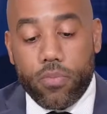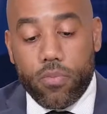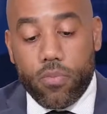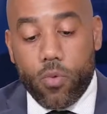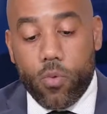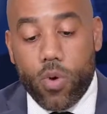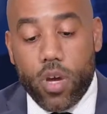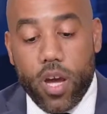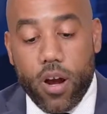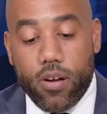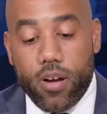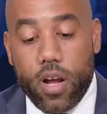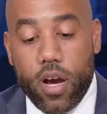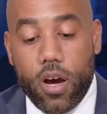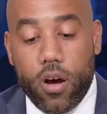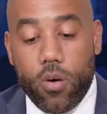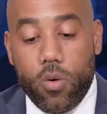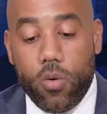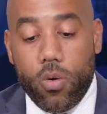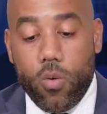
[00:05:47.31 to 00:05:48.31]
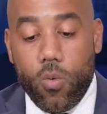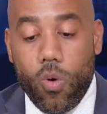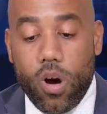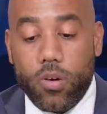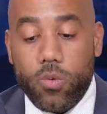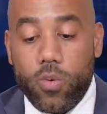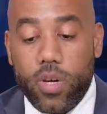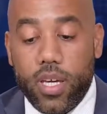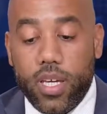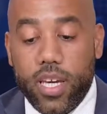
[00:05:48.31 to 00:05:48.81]
We are now
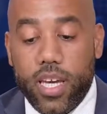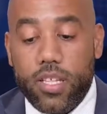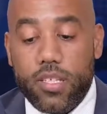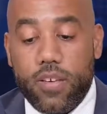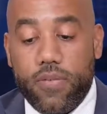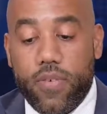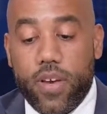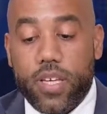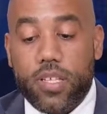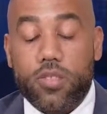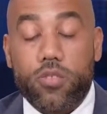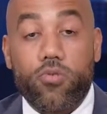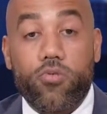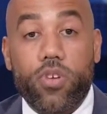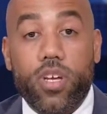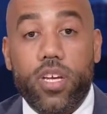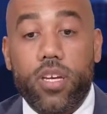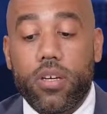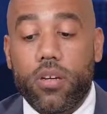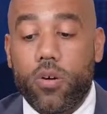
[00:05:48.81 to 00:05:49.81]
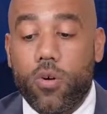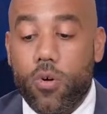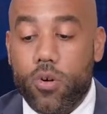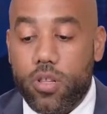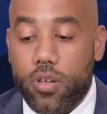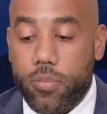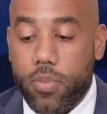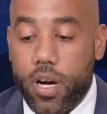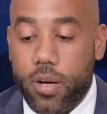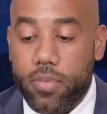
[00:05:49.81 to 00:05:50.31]
1 week into phase 3, or
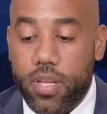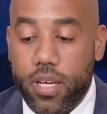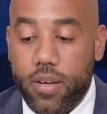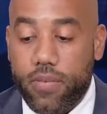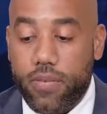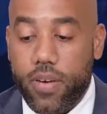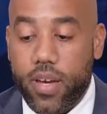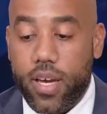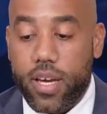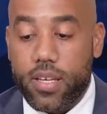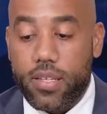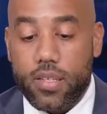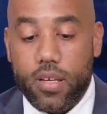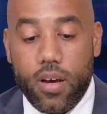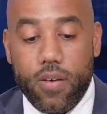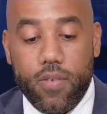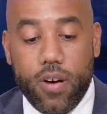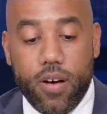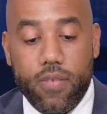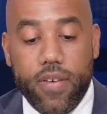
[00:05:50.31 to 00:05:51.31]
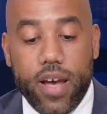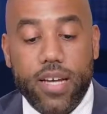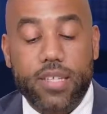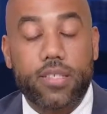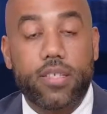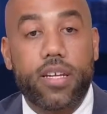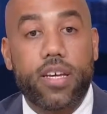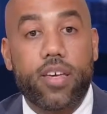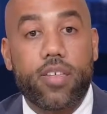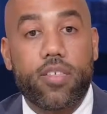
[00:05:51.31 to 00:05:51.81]
the public phase of our
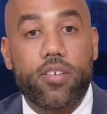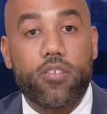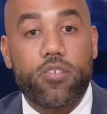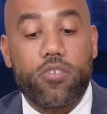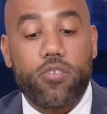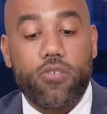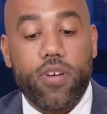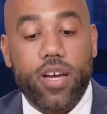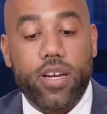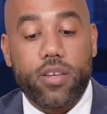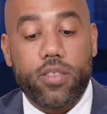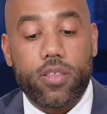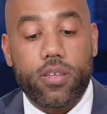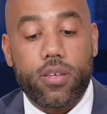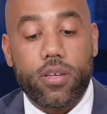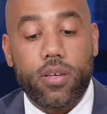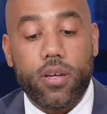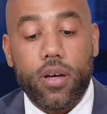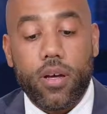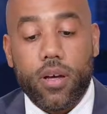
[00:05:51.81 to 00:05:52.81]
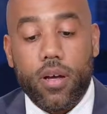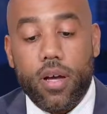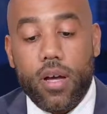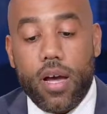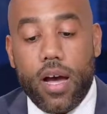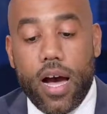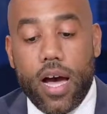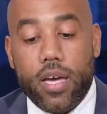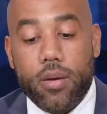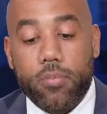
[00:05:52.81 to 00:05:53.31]
vaccination strategy.
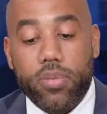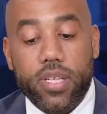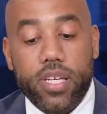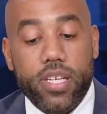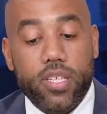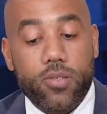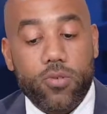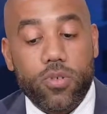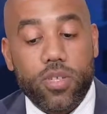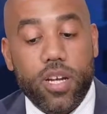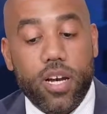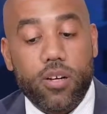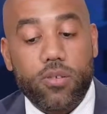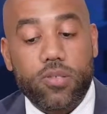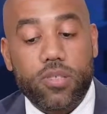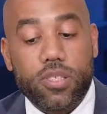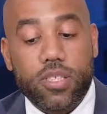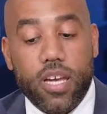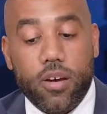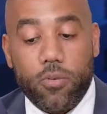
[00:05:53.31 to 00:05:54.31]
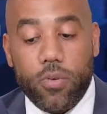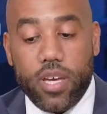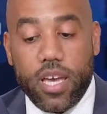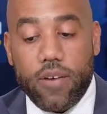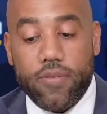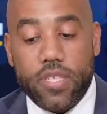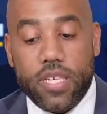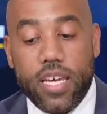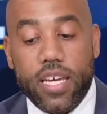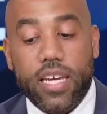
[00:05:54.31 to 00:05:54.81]
I am pleased to announce that we
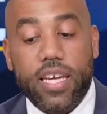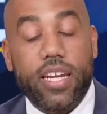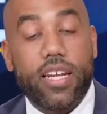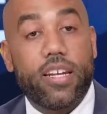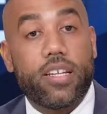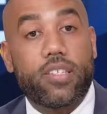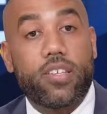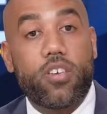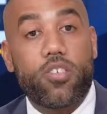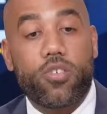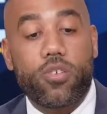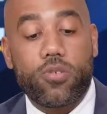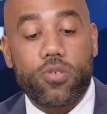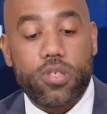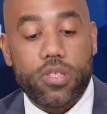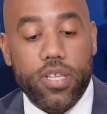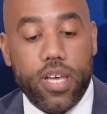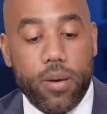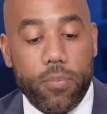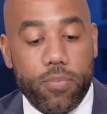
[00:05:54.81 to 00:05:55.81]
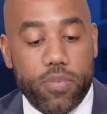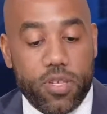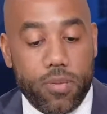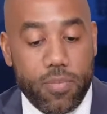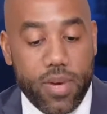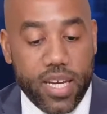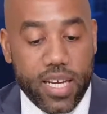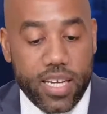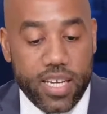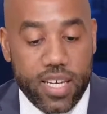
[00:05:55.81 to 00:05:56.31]
have taken an additional step to
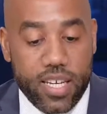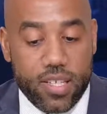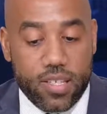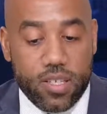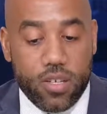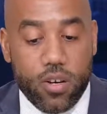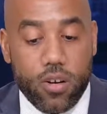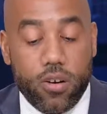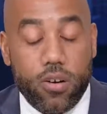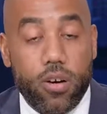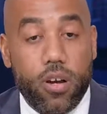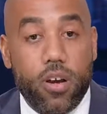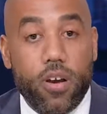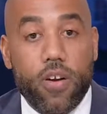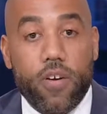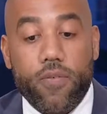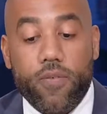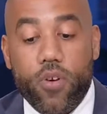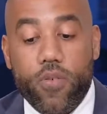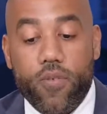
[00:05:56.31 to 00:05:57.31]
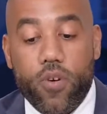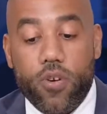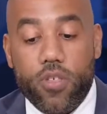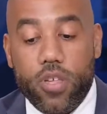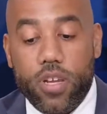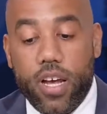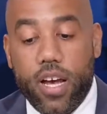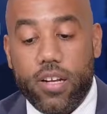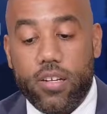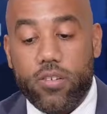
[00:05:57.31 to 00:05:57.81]
make it easier for
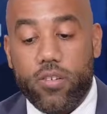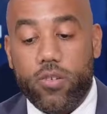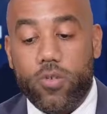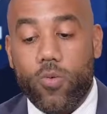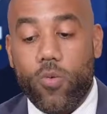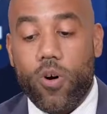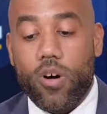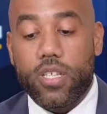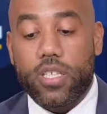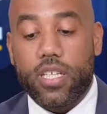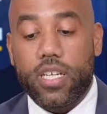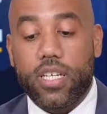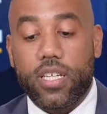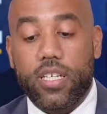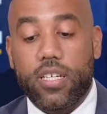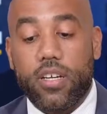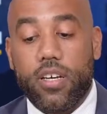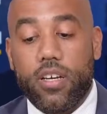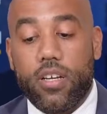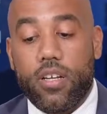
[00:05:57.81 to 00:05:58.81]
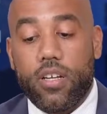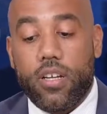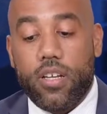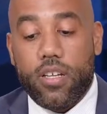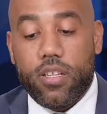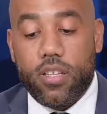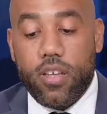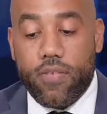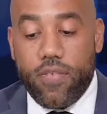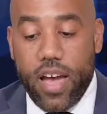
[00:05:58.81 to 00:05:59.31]
Virgin Islanders wanting
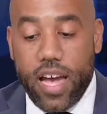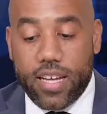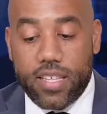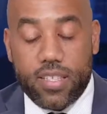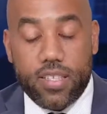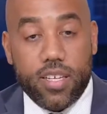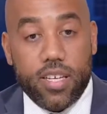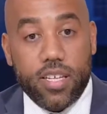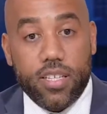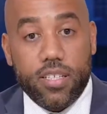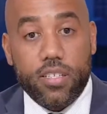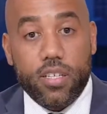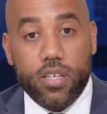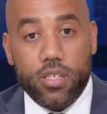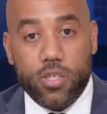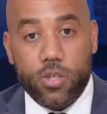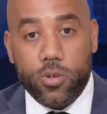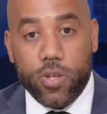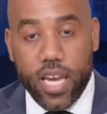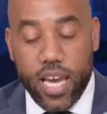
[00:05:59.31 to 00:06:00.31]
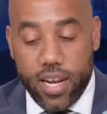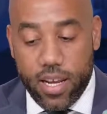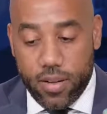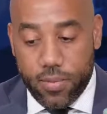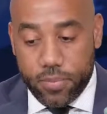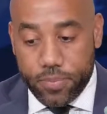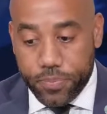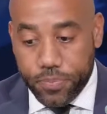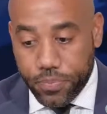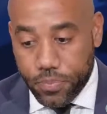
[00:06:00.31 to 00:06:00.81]
the vaccine to get it.